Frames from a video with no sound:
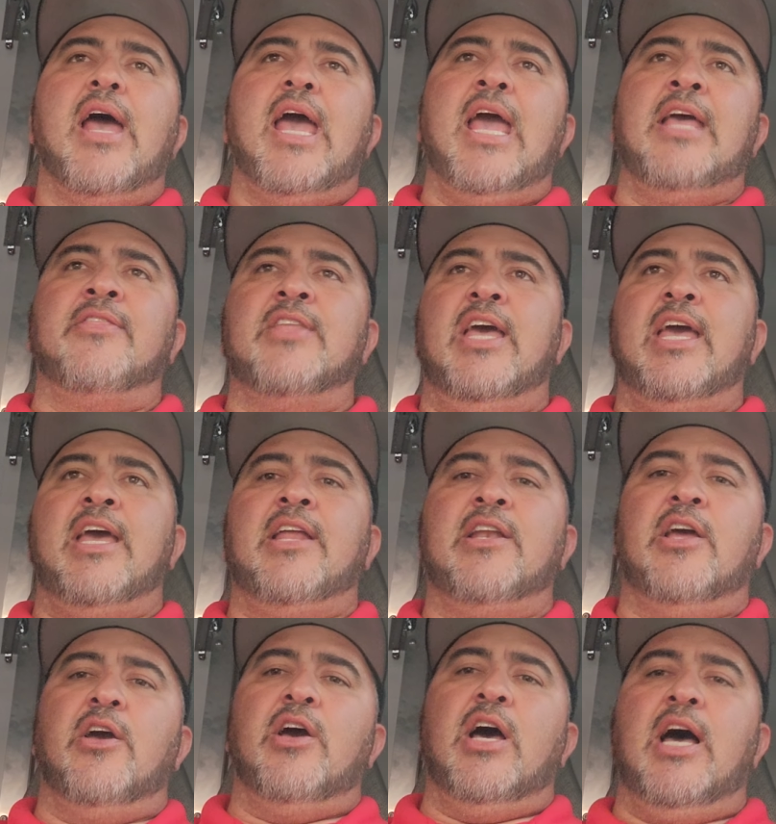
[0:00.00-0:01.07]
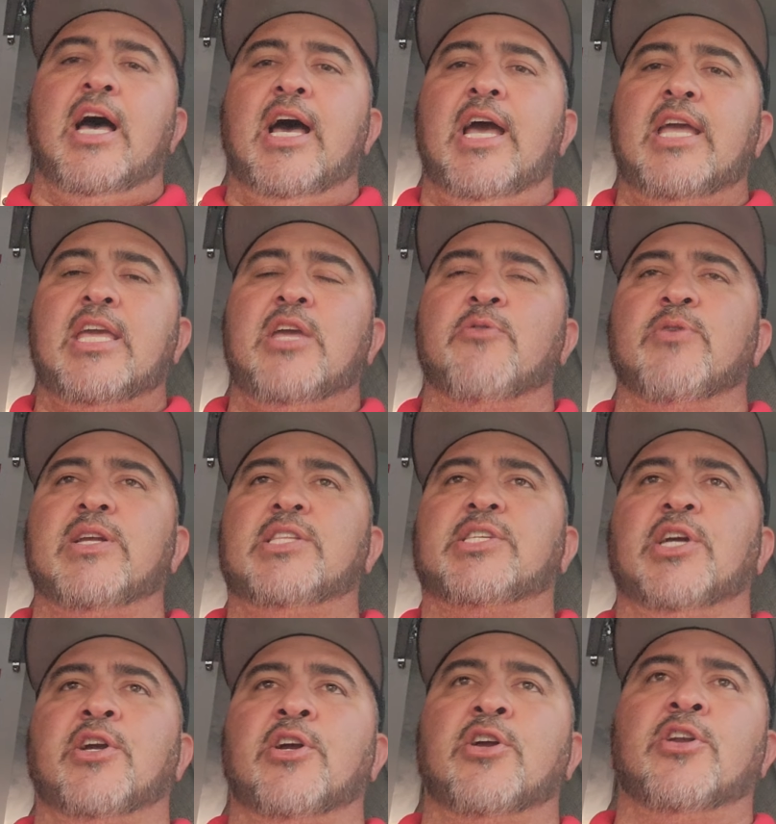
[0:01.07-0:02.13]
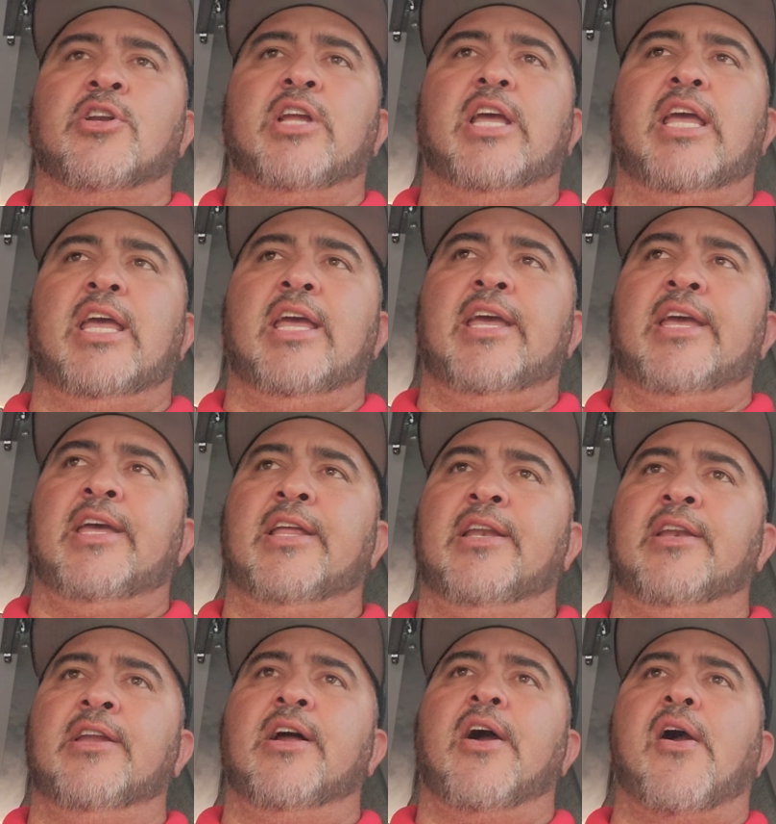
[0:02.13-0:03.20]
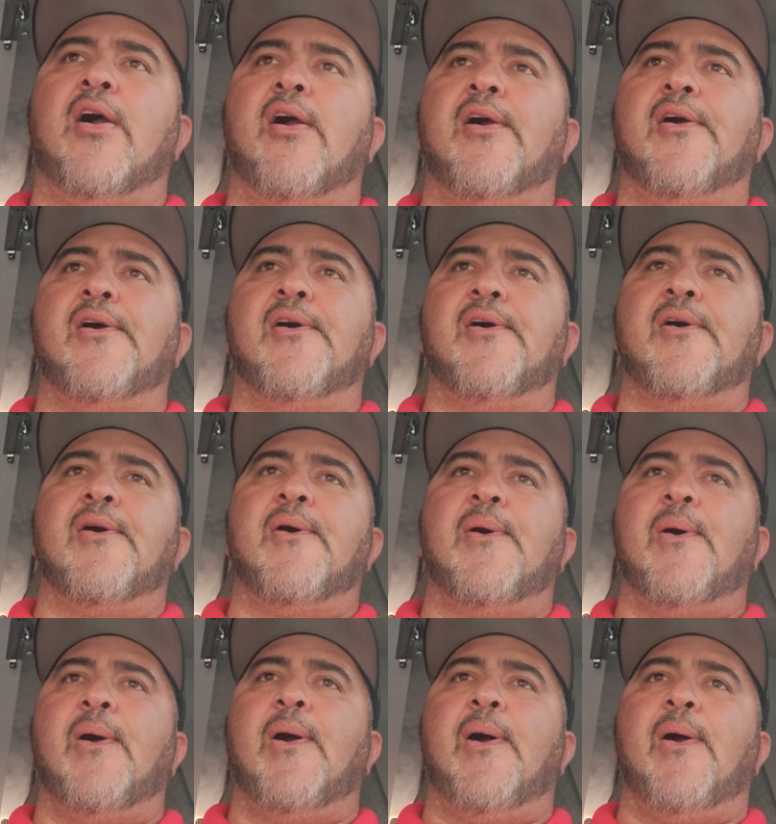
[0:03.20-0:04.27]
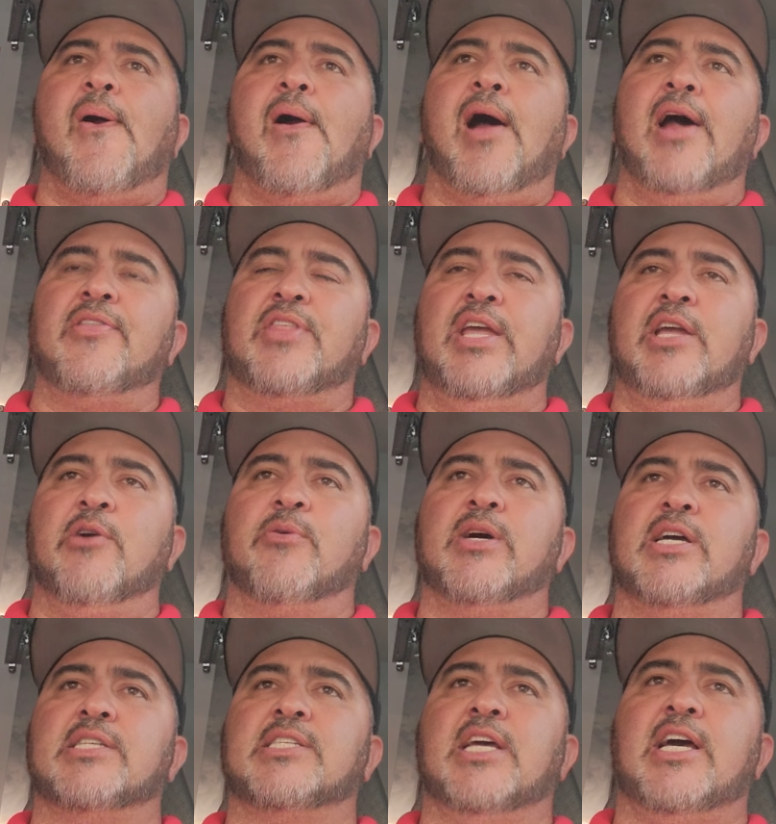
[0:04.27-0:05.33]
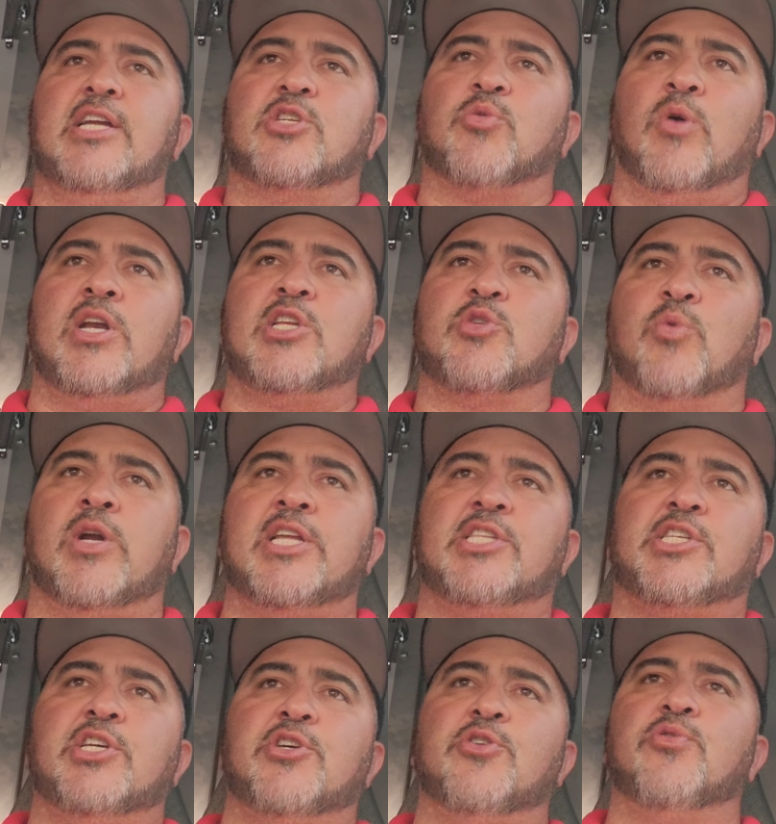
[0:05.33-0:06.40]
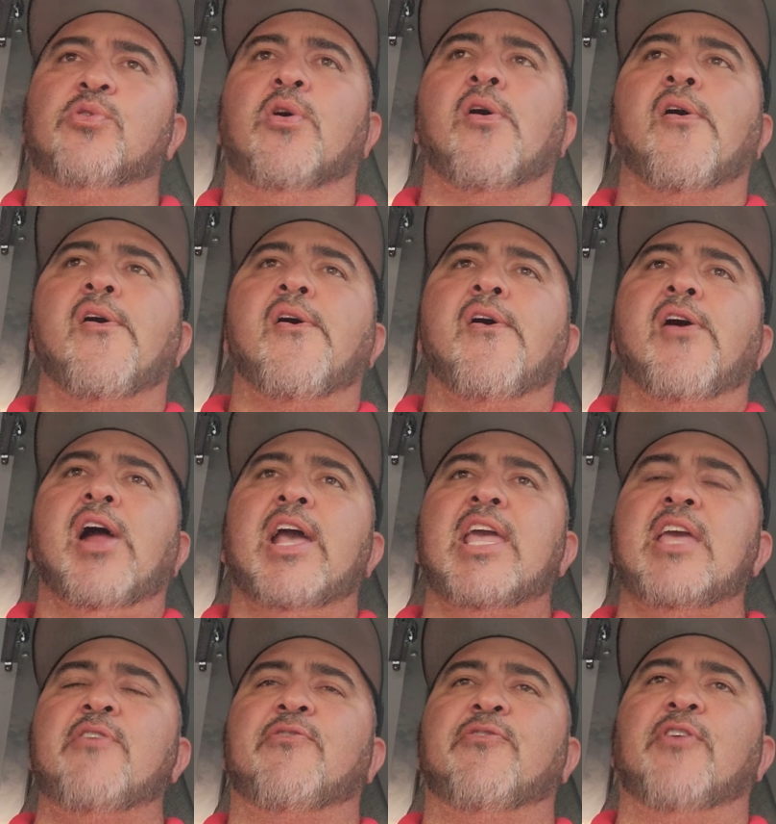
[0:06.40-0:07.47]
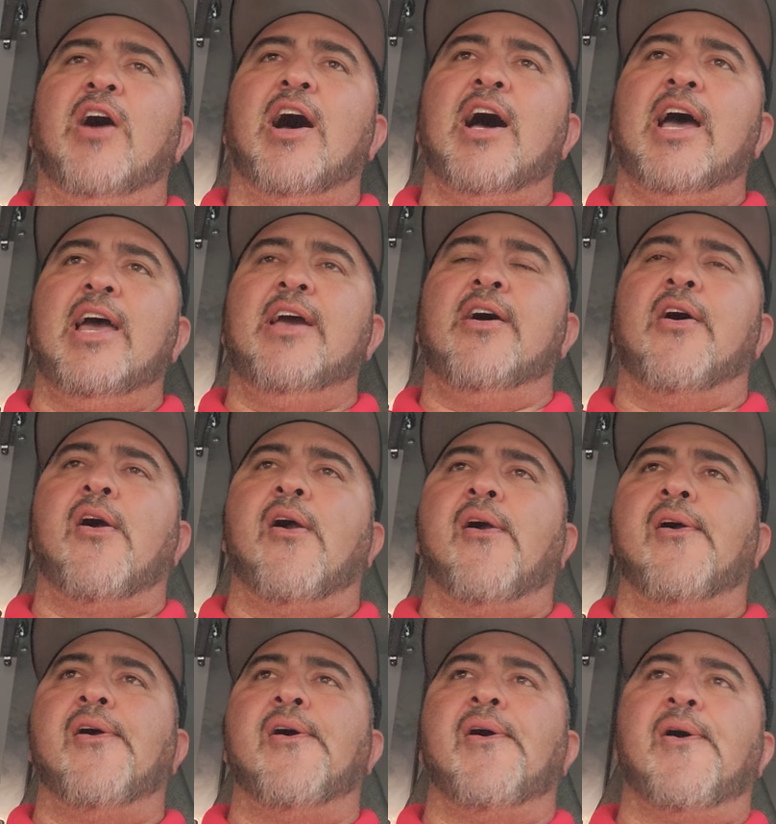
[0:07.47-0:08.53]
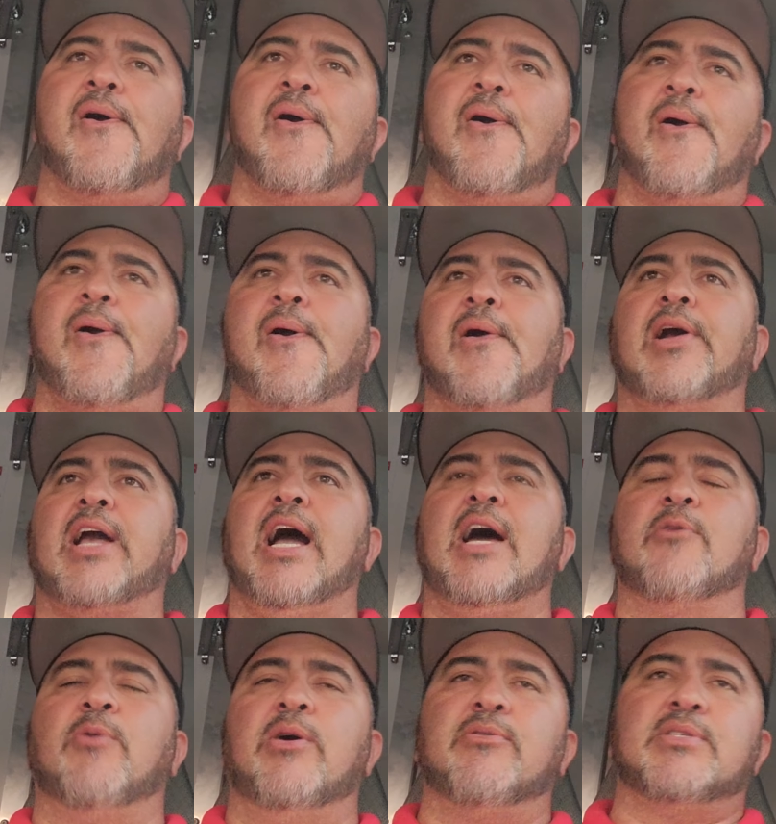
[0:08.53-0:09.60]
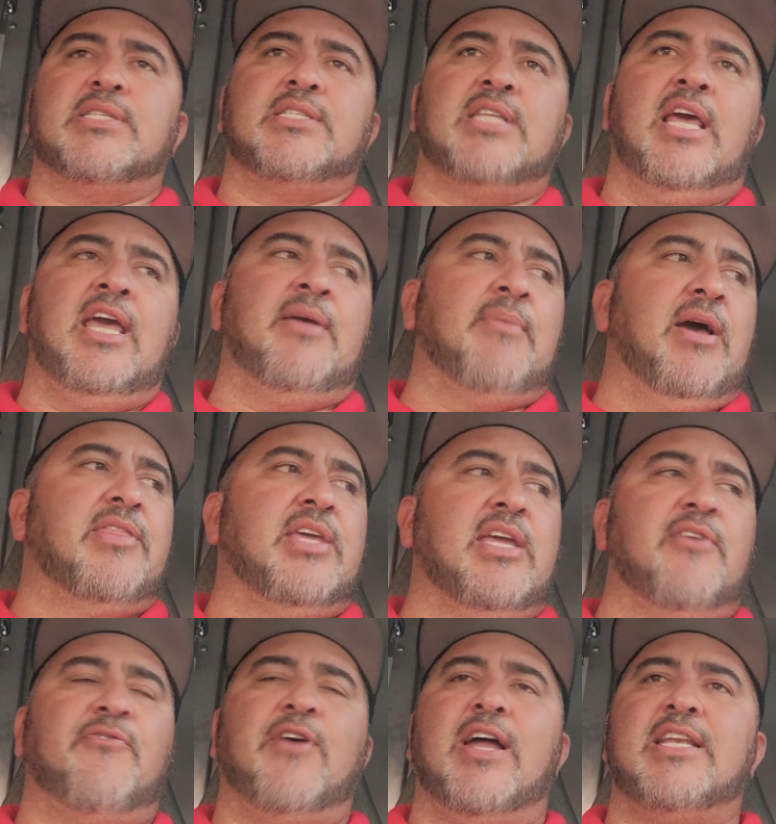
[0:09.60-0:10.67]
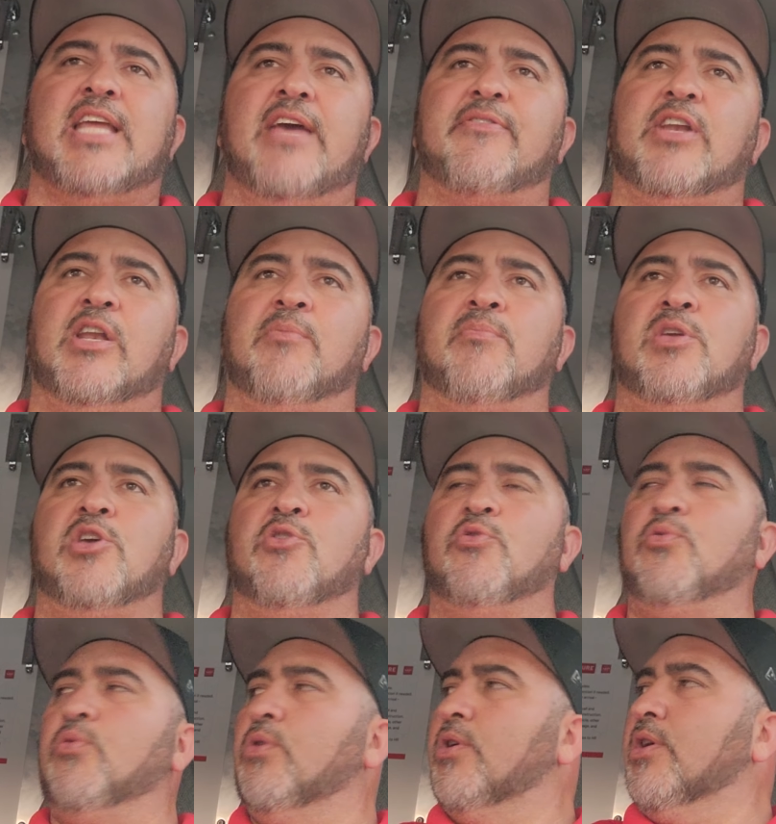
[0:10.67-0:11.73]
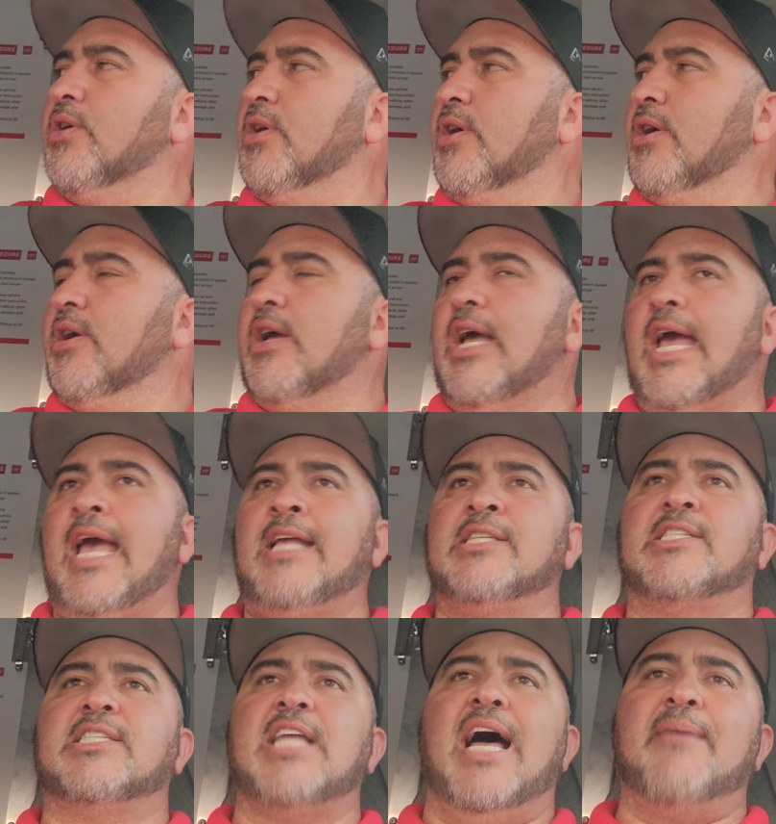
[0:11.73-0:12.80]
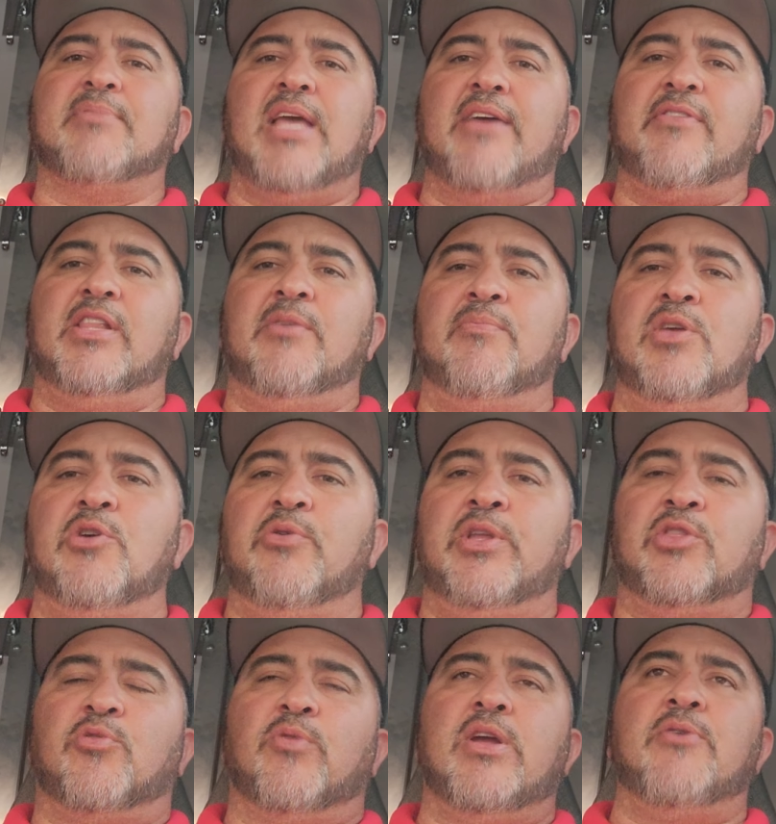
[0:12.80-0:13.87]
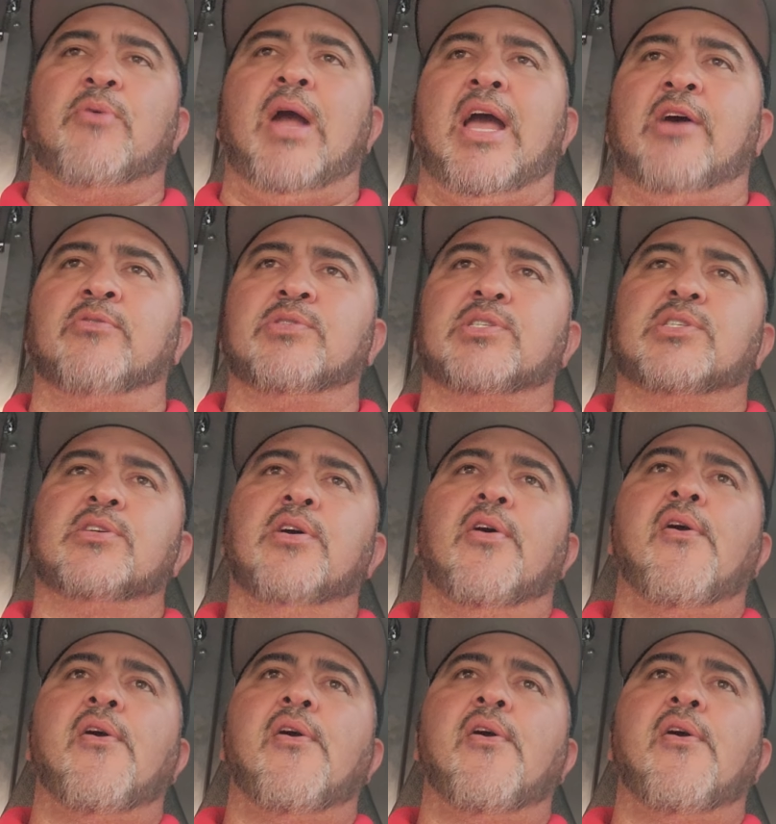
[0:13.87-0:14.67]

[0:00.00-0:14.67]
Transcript: And then he returned in, I think it was 2022, he fought, oh God, what was his name? I think he fought David Lemieux and stopped David Lemieux in three rounds.